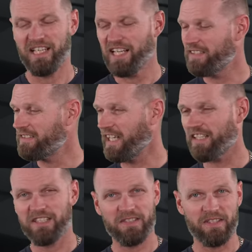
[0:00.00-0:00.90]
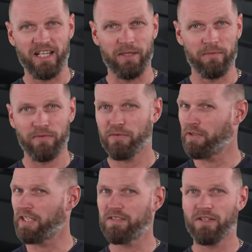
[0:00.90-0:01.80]
exactly the same through
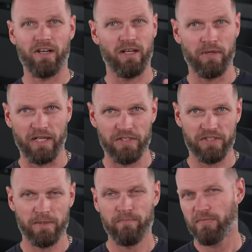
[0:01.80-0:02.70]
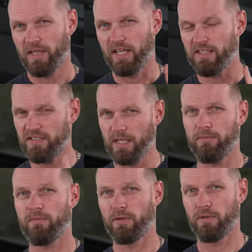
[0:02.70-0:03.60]
the entire range,
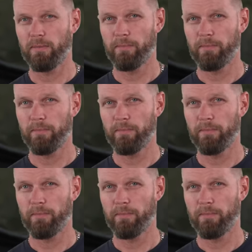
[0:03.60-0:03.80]
except for